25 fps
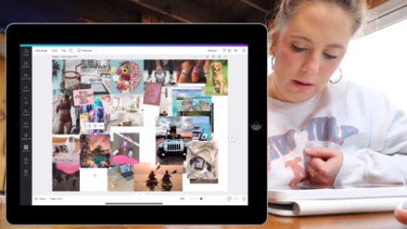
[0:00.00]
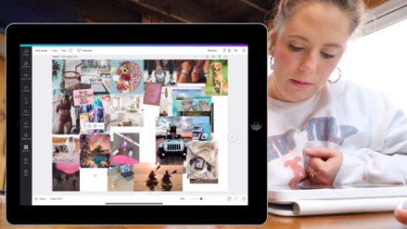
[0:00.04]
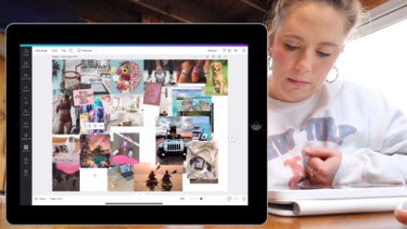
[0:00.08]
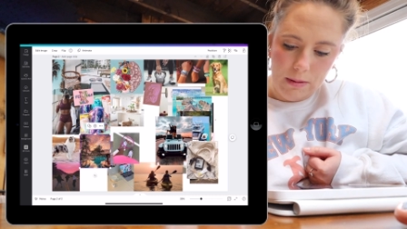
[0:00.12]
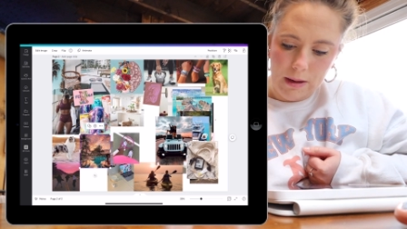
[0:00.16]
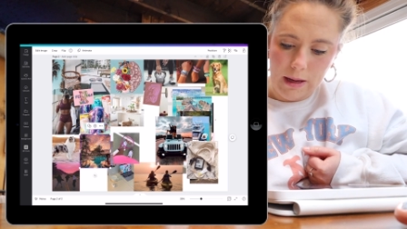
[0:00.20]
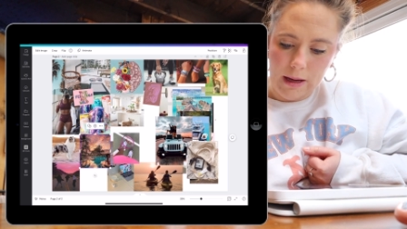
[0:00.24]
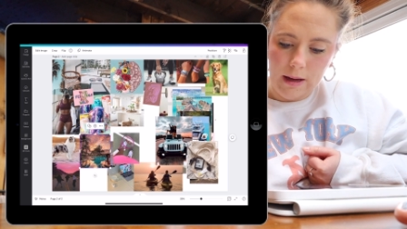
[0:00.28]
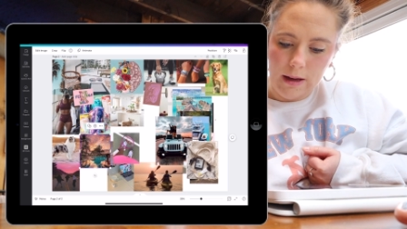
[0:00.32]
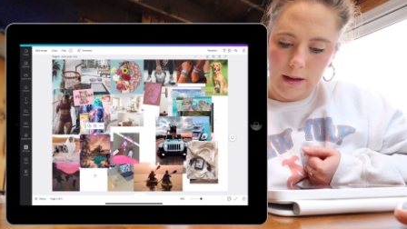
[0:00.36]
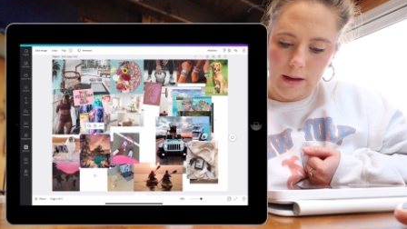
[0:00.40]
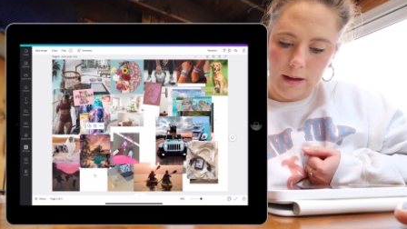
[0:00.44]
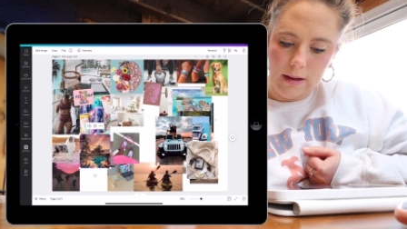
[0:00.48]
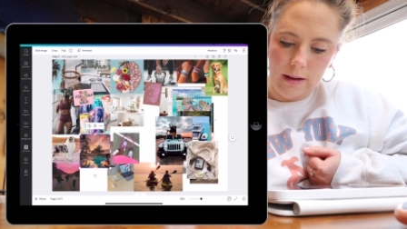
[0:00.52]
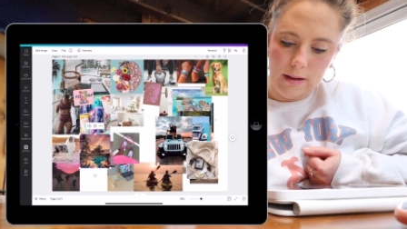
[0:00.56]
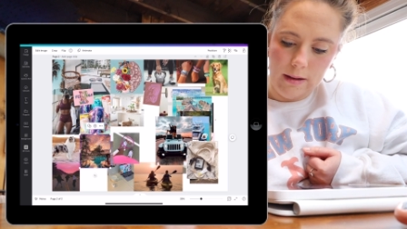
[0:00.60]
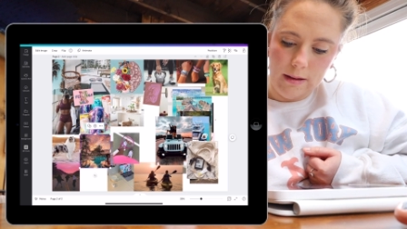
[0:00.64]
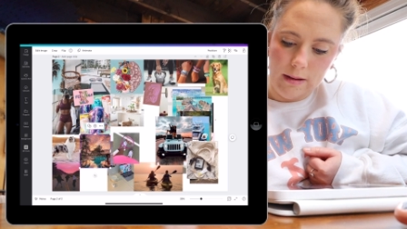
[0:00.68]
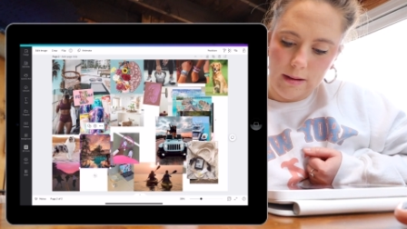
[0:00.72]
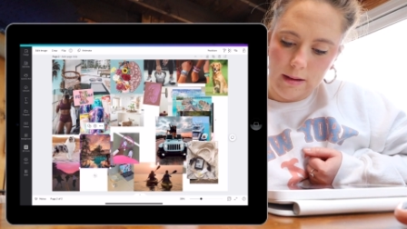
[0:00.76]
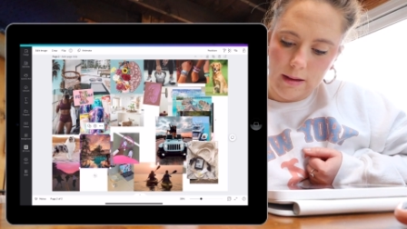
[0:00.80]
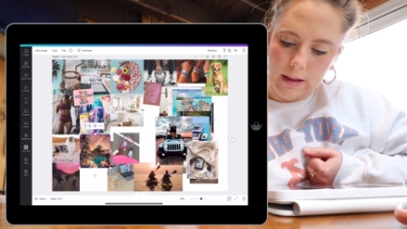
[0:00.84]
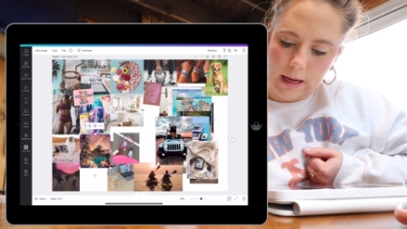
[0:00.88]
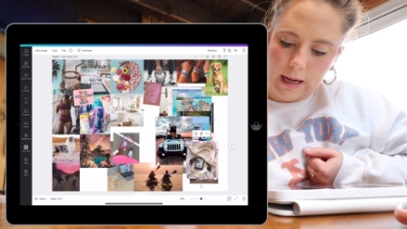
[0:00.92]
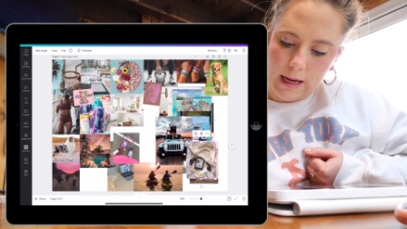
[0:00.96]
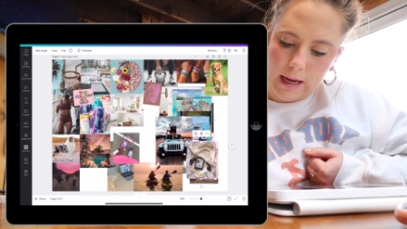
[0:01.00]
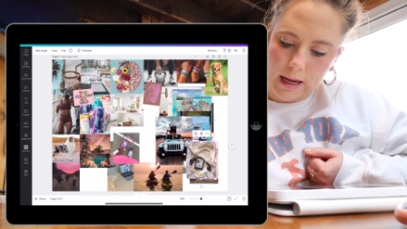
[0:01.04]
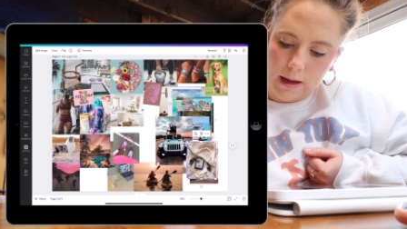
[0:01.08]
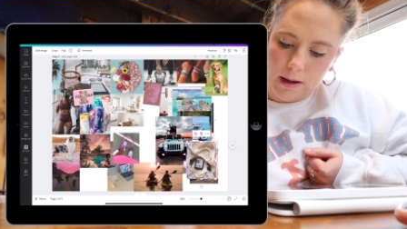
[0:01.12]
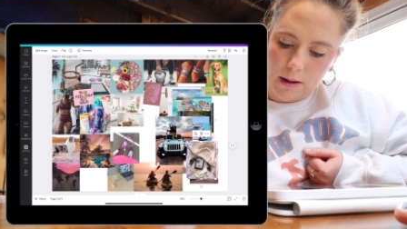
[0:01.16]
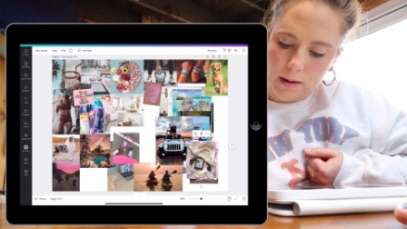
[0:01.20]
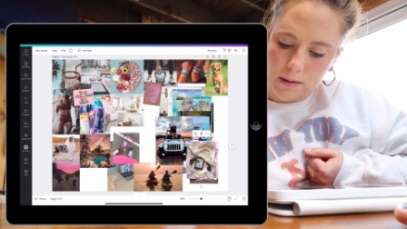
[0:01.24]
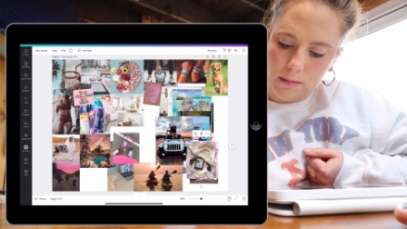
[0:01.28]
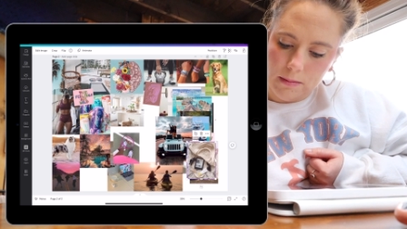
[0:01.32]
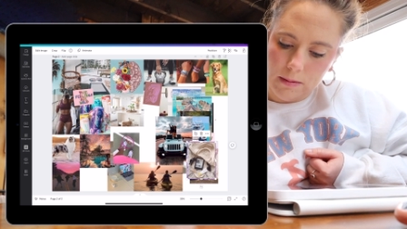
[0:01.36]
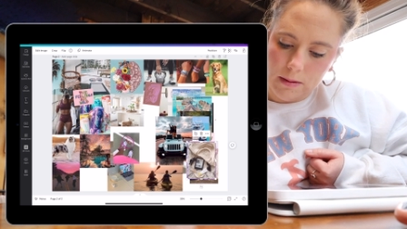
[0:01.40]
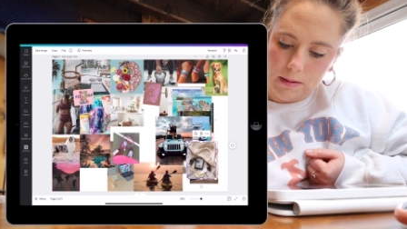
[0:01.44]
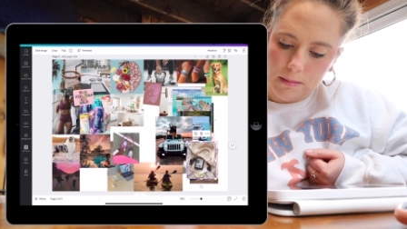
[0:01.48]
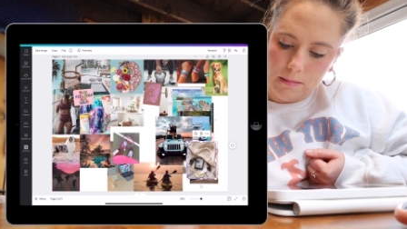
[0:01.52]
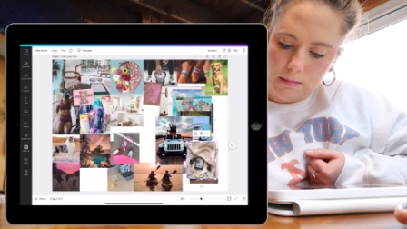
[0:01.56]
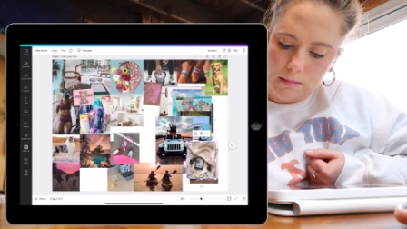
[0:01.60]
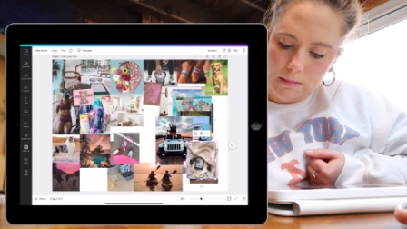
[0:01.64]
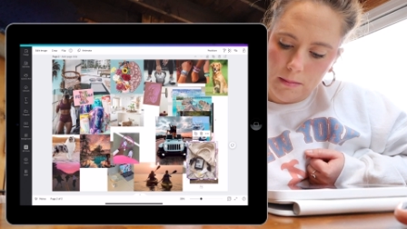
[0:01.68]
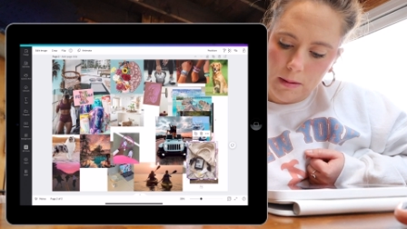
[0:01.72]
because they helped